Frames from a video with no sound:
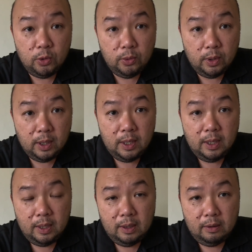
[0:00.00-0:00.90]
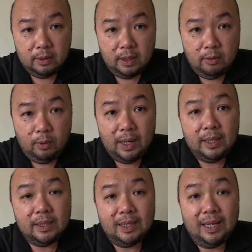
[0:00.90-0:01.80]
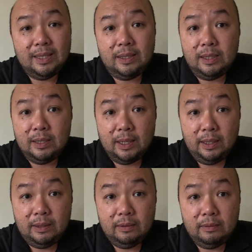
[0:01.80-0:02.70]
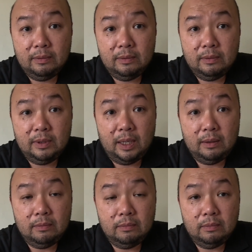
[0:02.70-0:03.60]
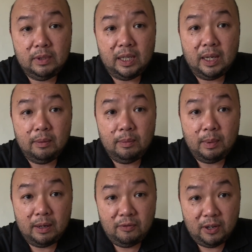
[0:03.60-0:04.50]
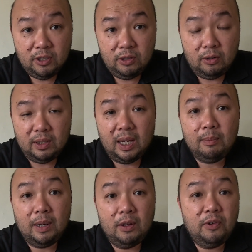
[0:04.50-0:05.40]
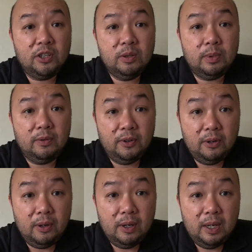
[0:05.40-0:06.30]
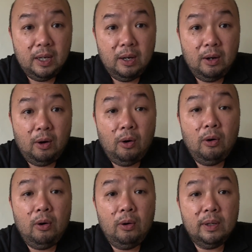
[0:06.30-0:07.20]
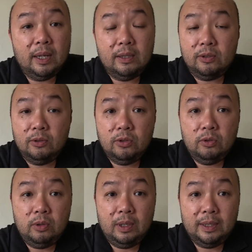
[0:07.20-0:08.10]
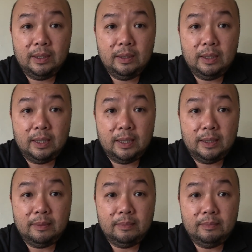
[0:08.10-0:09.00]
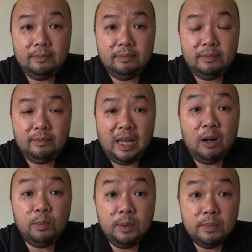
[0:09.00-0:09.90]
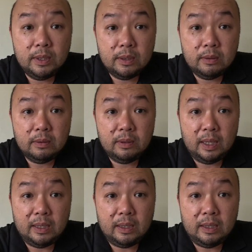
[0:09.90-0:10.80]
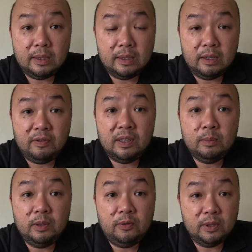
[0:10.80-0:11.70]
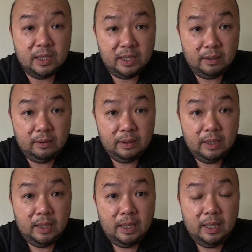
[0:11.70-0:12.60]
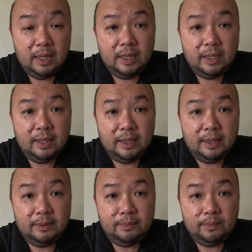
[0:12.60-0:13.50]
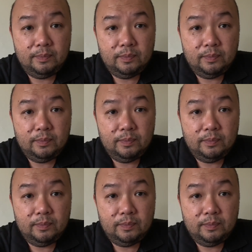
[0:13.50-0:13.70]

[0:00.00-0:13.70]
you, okay, what are the gates design that they can manufacture or they have manufactured before. Or there is also albums that is available for sale. I